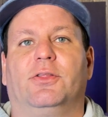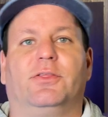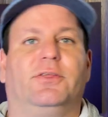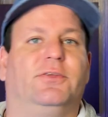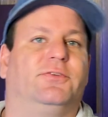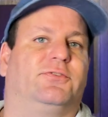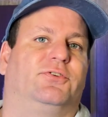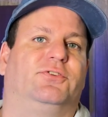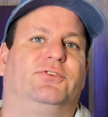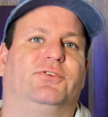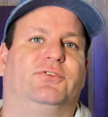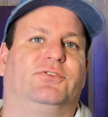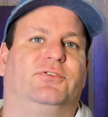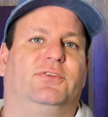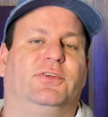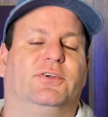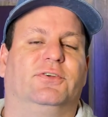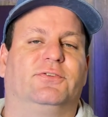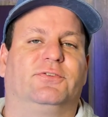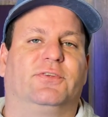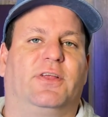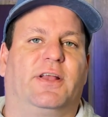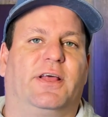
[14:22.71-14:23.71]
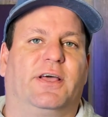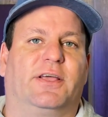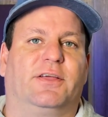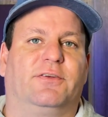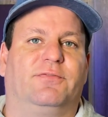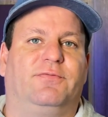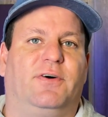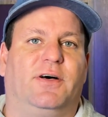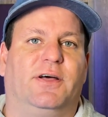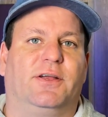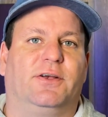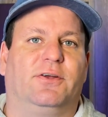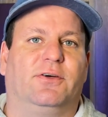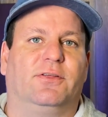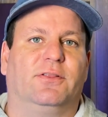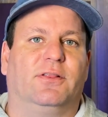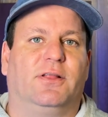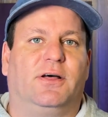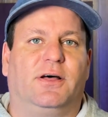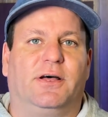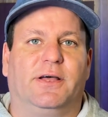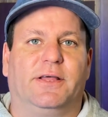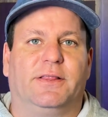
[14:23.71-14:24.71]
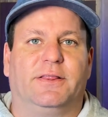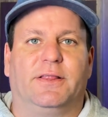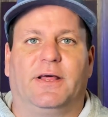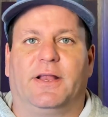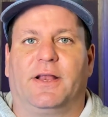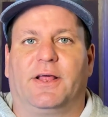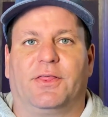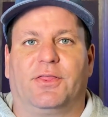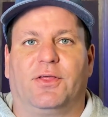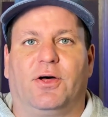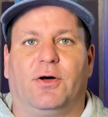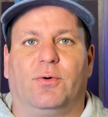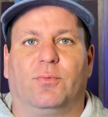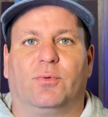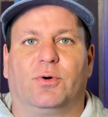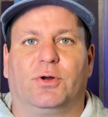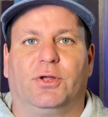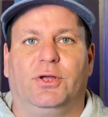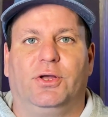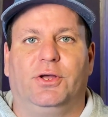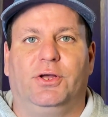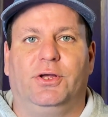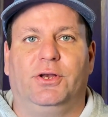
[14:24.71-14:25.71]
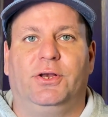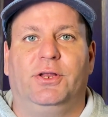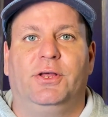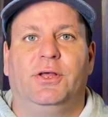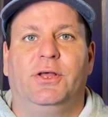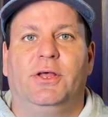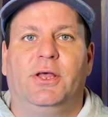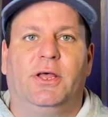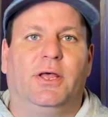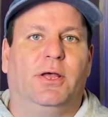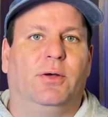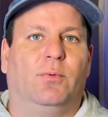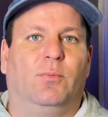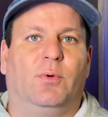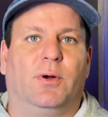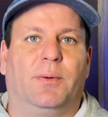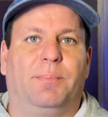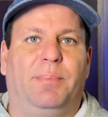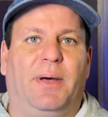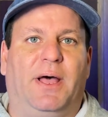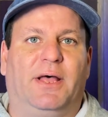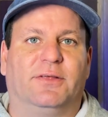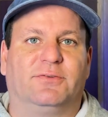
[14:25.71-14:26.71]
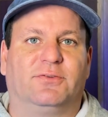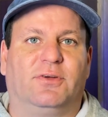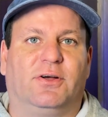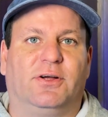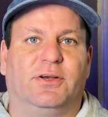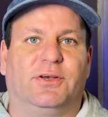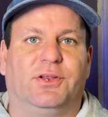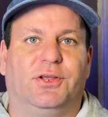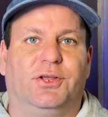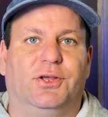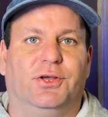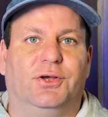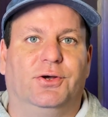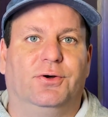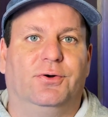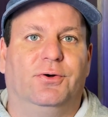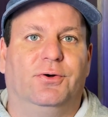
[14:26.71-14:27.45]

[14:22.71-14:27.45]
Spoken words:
These are just deals that I could find online that I thought were good and want to pass on to you.